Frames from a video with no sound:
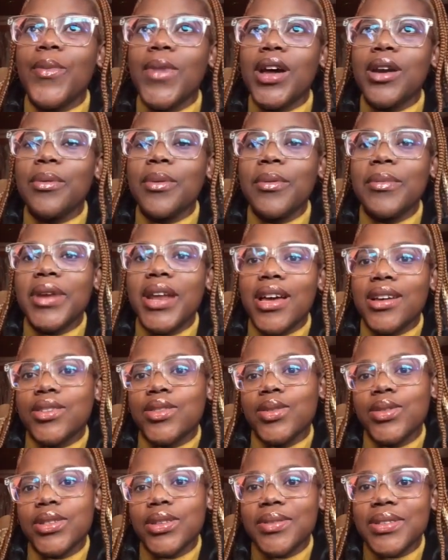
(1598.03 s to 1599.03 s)
remember in high
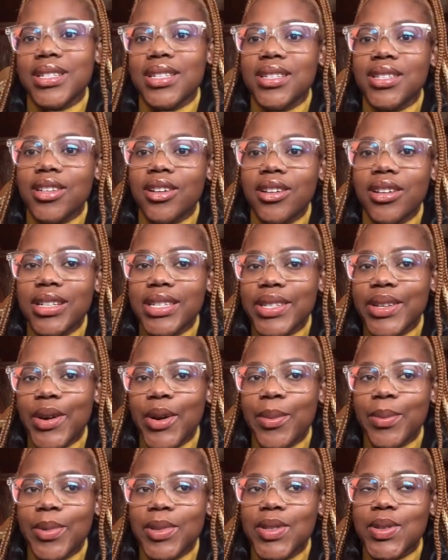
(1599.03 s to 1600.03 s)
school there was this girl,
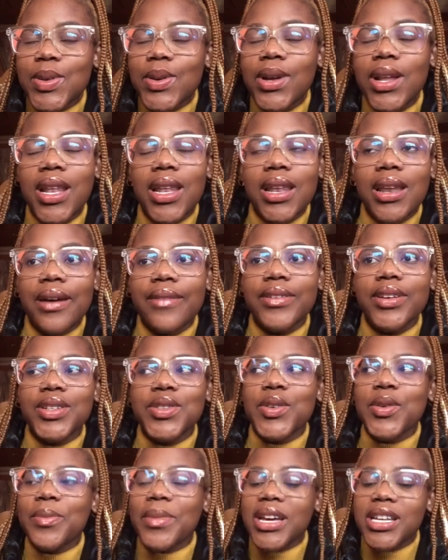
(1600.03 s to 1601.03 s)
Sehopoto, I love her
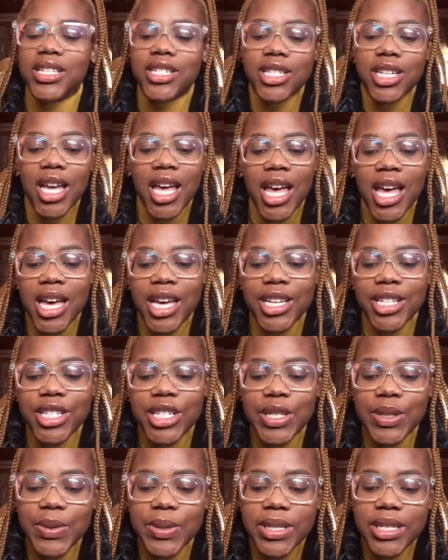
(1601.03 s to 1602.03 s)
so much.
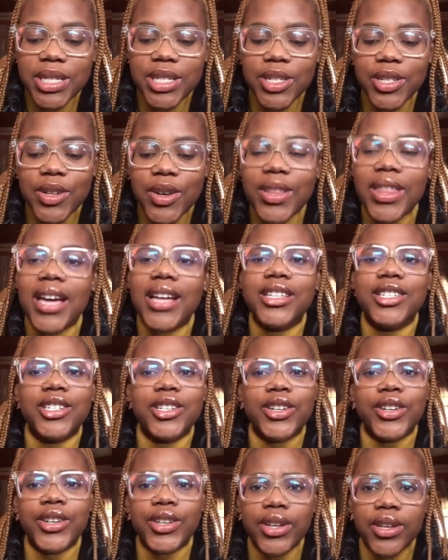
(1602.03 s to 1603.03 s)
She was, that
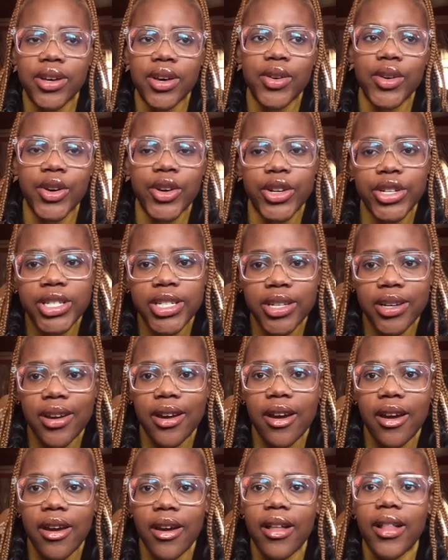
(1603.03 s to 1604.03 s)
good
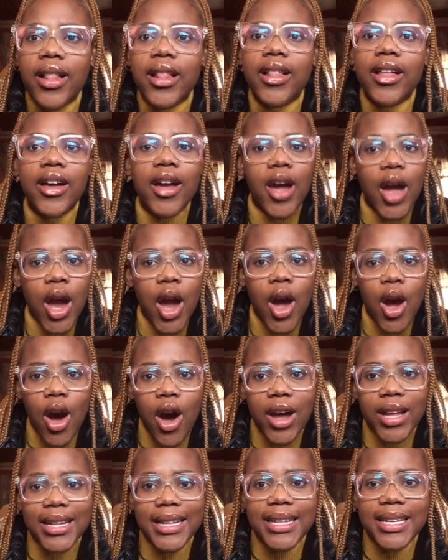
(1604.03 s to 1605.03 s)
girl,
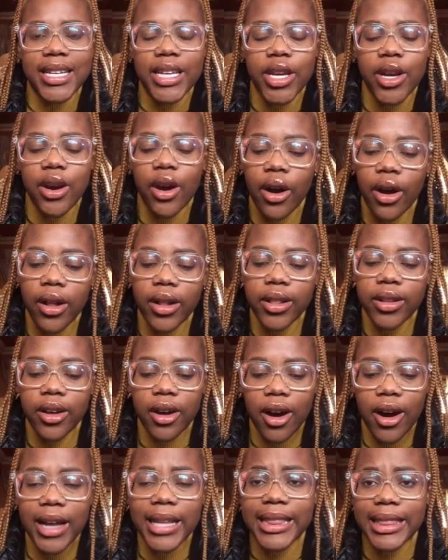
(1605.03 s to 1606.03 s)
godly girl,
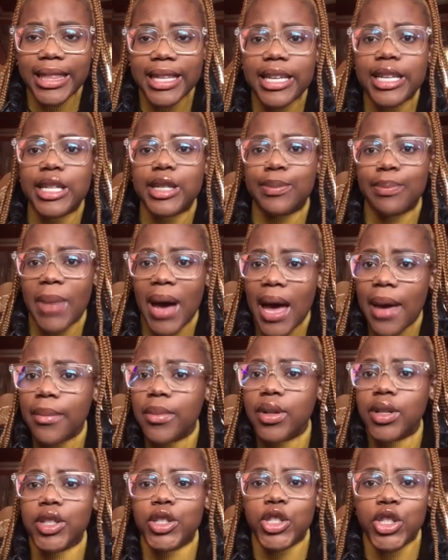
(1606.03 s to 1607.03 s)
got this
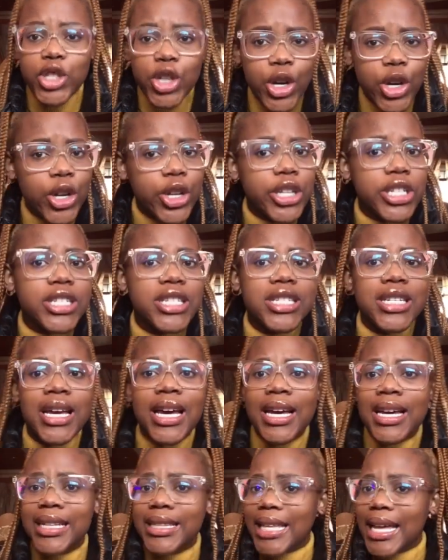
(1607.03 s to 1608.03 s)
Bible, church,
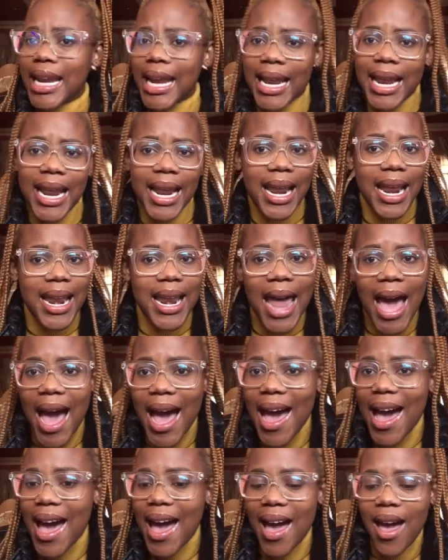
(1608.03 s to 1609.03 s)
da da da
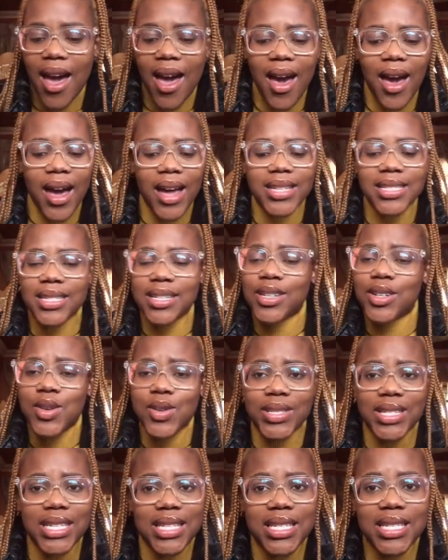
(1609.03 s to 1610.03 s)
da, hadn't
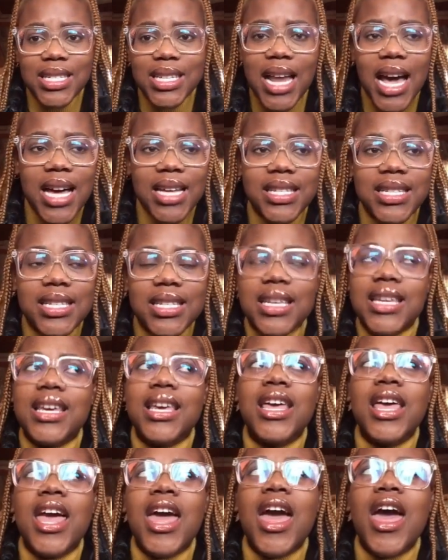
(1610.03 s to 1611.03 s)
do this snagsy,
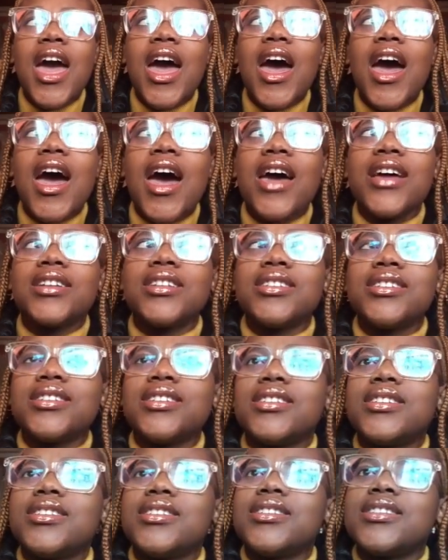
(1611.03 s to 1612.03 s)

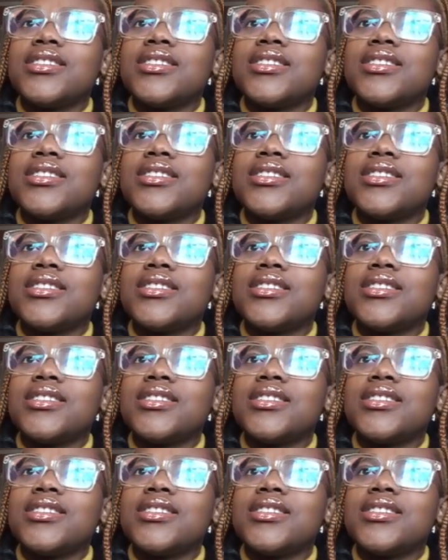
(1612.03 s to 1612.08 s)
and